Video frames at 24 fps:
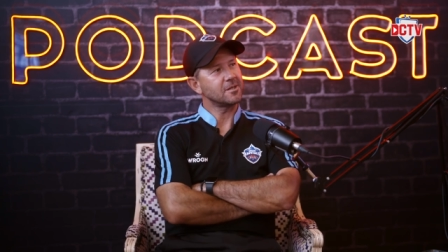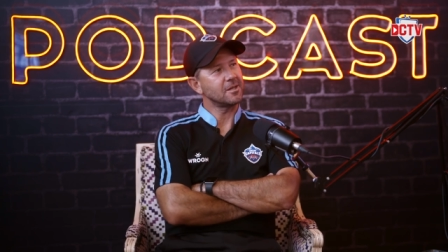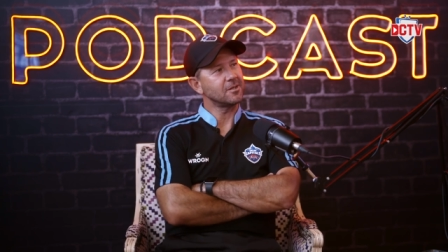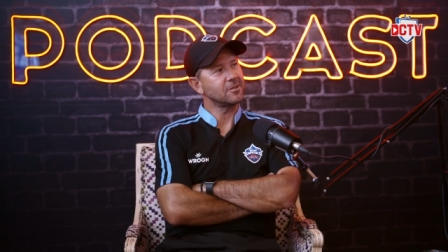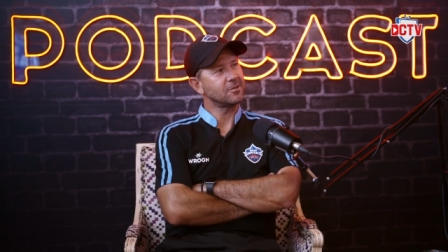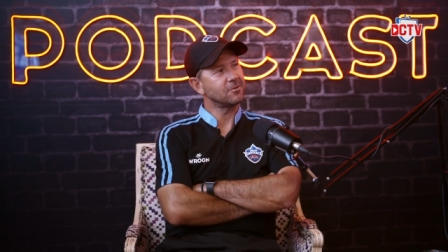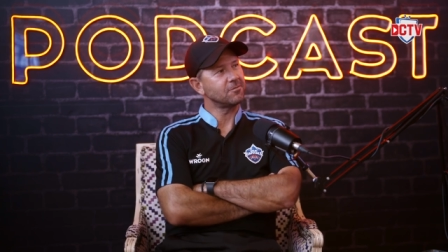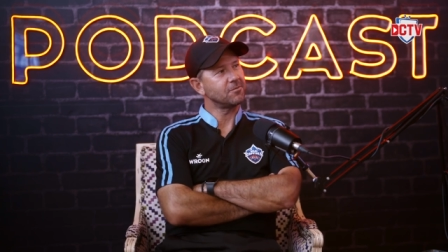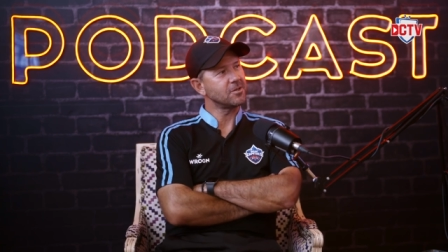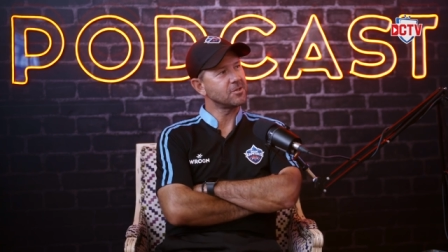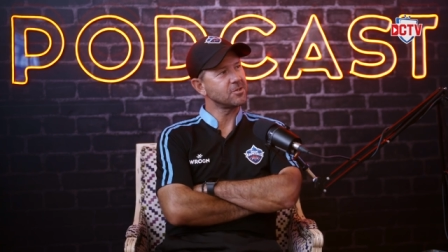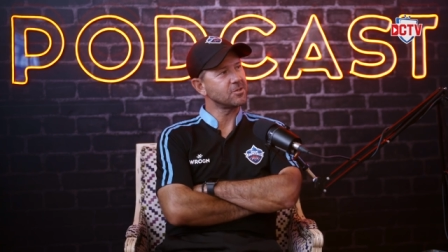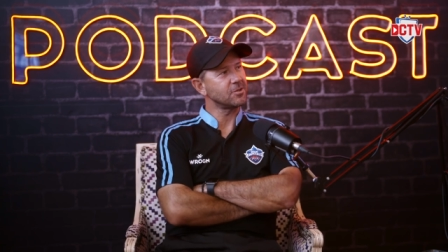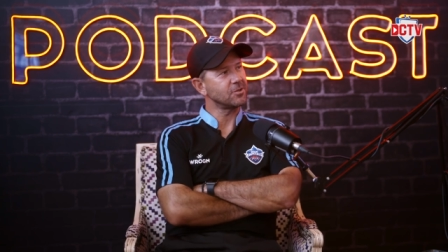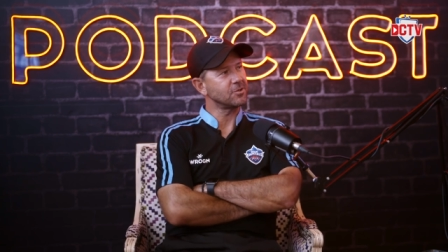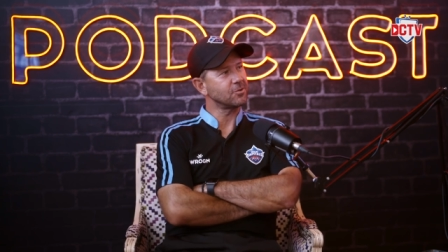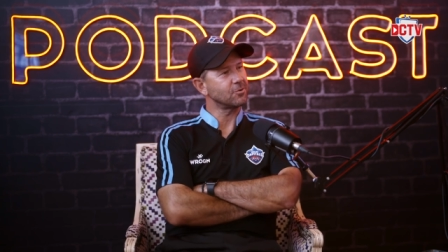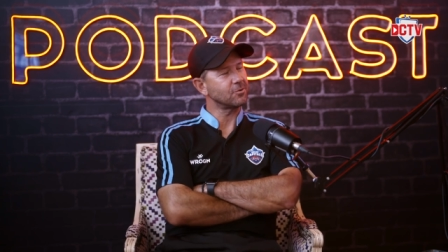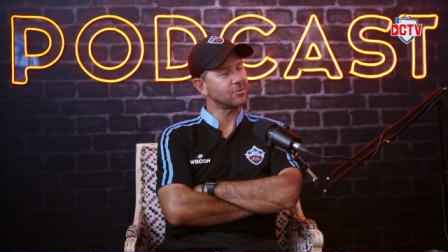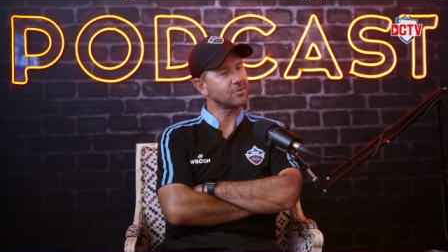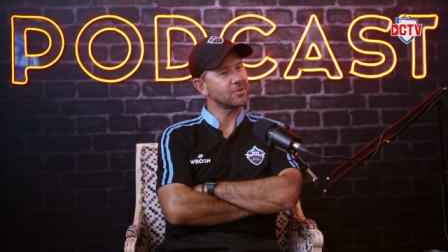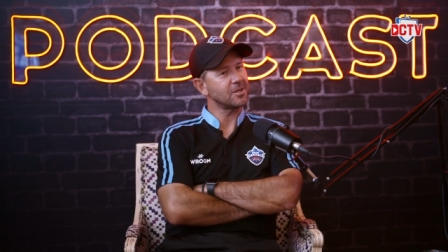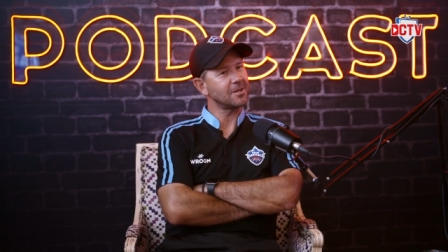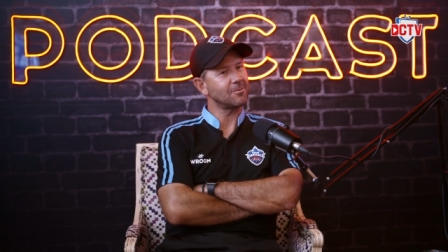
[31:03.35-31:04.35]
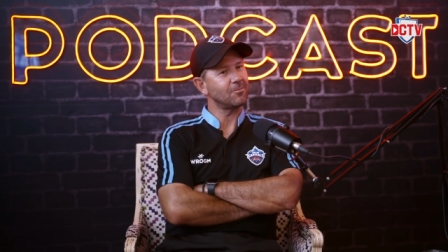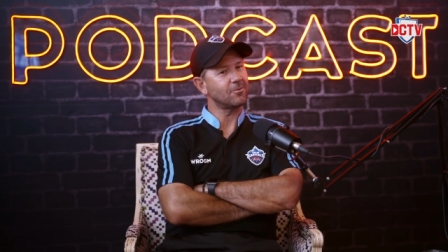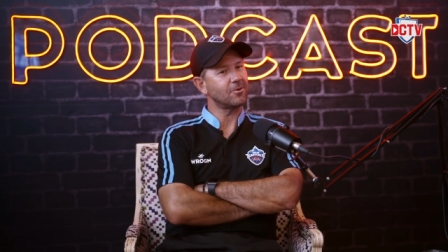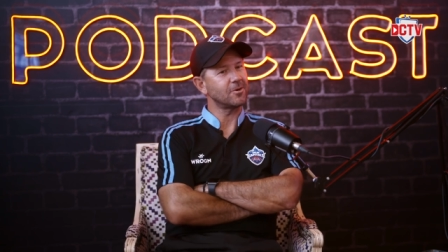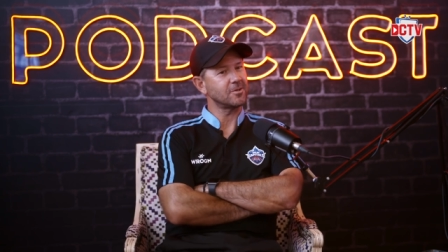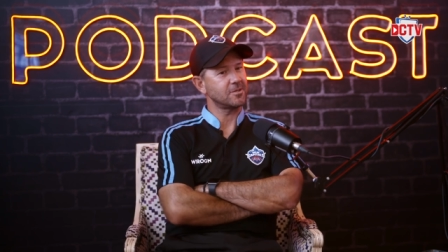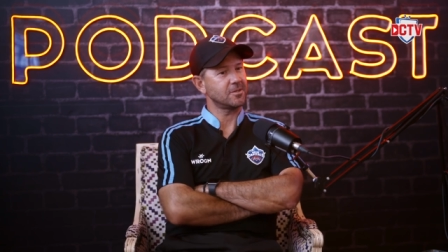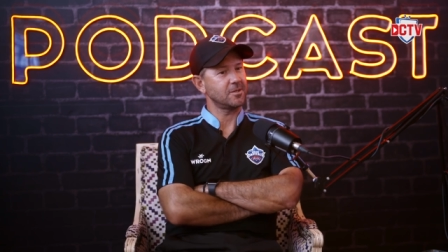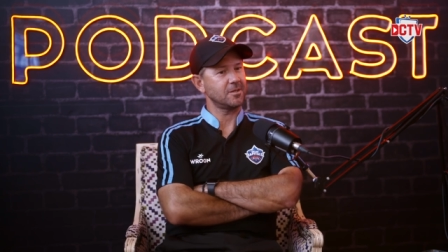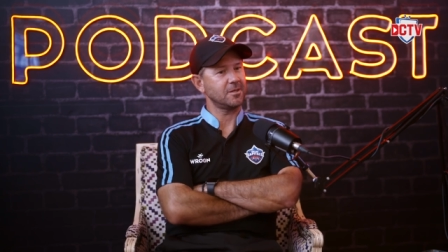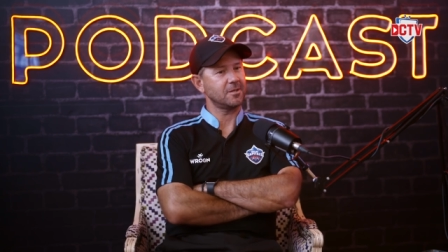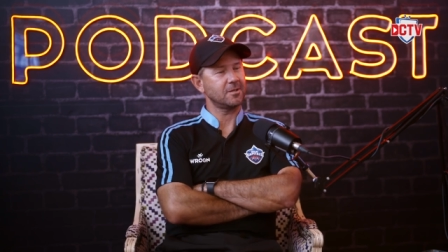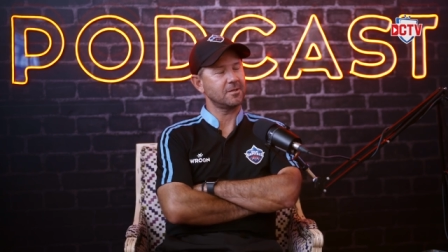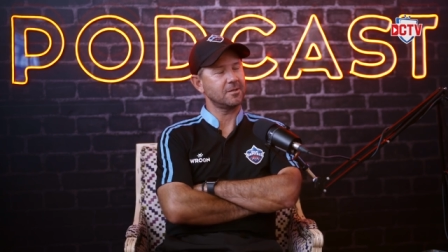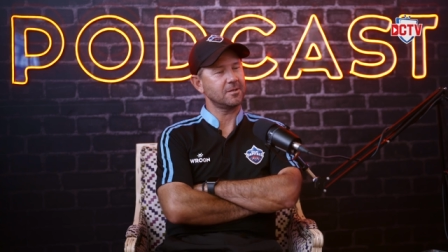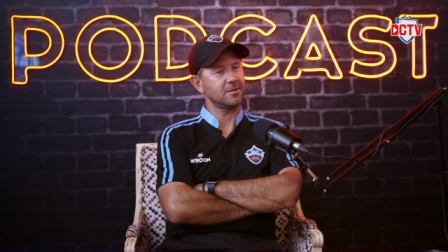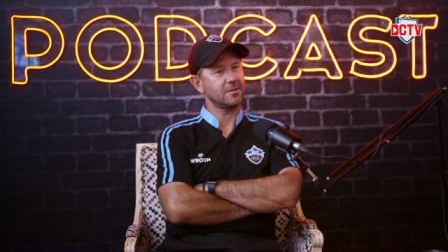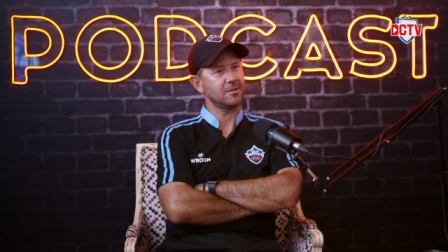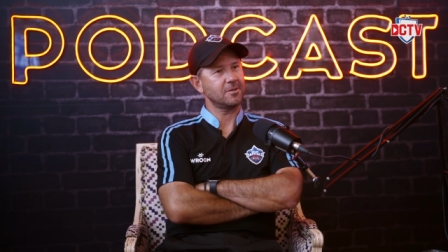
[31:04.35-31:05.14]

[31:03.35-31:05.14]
individually or team wise that you